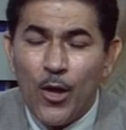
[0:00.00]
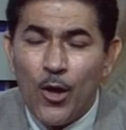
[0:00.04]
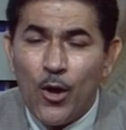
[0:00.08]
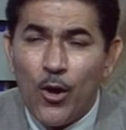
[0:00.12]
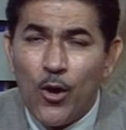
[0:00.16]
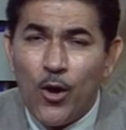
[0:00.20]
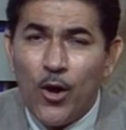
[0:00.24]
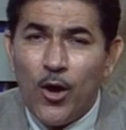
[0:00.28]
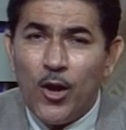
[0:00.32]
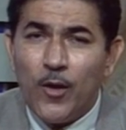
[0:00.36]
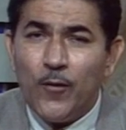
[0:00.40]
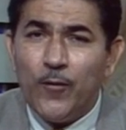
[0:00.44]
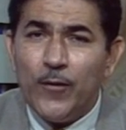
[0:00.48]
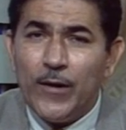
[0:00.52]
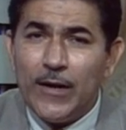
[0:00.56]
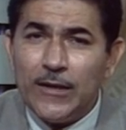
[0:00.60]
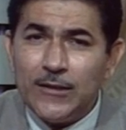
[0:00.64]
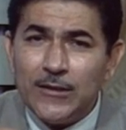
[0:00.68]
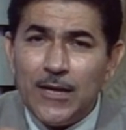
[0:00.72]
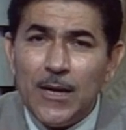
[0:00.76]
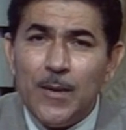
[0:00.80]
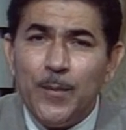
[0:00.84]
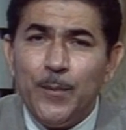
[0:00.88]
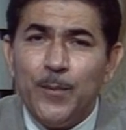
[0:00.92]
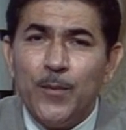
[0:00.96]
Or for
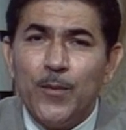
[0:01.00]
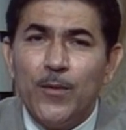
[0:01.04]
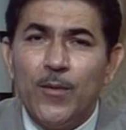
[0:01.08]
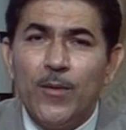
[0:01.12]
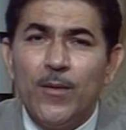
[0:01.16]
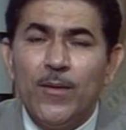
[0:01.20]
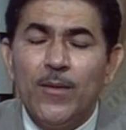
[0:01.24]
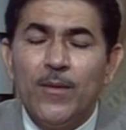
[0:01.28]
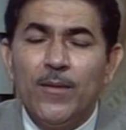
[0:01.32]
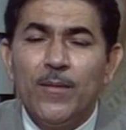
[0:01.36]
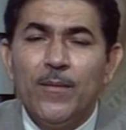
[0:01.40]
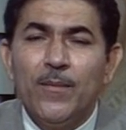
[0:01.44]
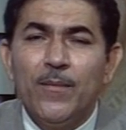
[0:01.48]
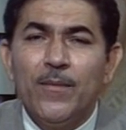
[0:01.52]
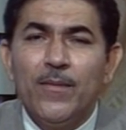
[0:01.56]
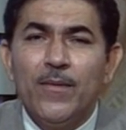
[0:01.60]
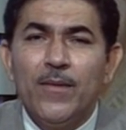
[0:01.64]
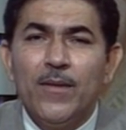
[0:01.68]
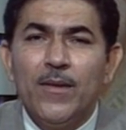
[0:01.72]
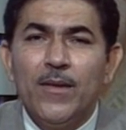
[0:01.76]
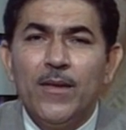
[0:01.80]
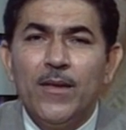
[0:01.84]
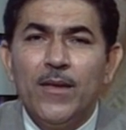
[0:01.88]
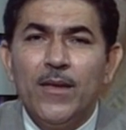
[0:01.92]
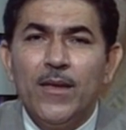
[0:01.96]
example,
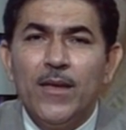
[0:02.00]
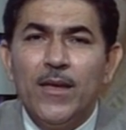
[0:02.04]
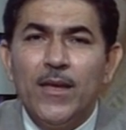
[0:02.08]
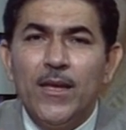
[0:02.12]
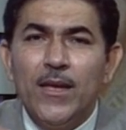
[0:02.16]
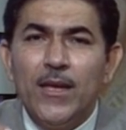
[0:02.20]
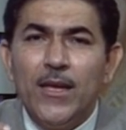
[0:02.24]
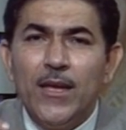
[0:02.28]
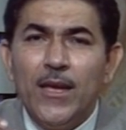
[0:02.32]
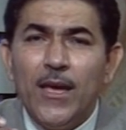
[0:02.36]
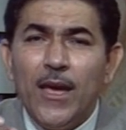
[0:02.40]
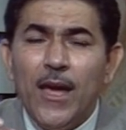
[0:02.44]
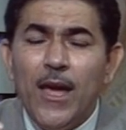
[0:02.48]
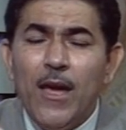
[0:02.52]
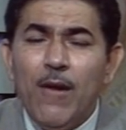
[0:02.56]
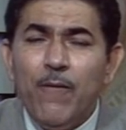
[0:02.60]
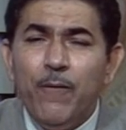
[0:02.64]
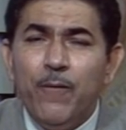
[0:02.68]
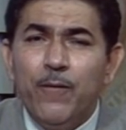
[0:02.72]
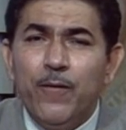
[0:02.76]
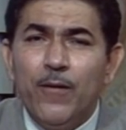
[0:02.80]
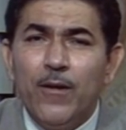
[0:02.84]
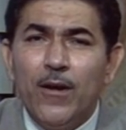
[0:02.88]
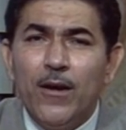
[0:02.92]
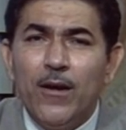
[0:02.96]

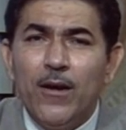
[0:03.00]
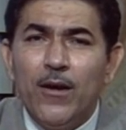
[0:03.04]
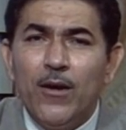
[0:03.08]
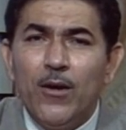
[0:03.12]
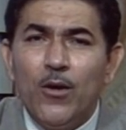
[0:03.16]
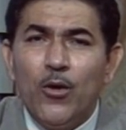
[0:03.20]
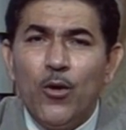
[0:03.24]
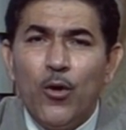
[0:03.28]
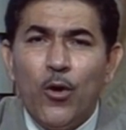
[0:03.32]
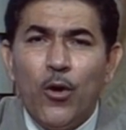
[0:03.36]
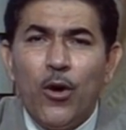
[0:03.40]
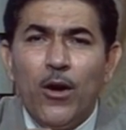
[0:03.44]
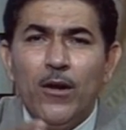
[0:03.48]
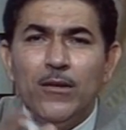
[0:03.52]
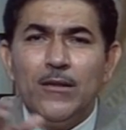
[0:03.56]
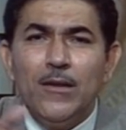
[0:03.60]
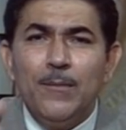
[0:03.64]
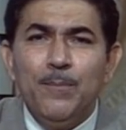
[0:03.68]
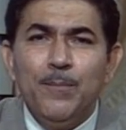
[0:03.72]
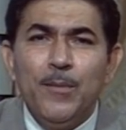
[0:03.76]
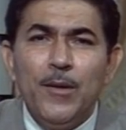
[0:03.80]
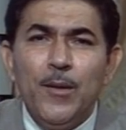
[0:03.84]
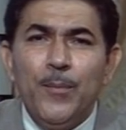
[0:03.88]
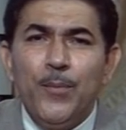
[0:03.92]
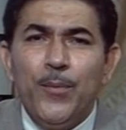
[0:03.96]
if all the
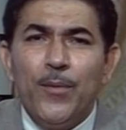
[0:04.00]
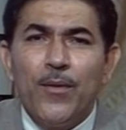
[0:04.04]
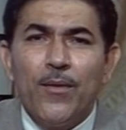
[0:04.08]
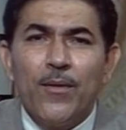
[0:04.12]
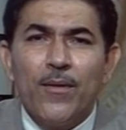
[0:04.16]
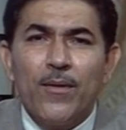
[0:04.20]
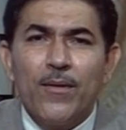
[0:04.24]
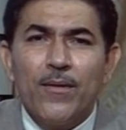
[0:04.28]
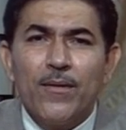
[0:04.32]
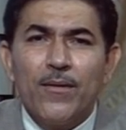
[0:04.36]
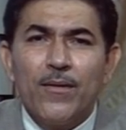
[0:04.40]
people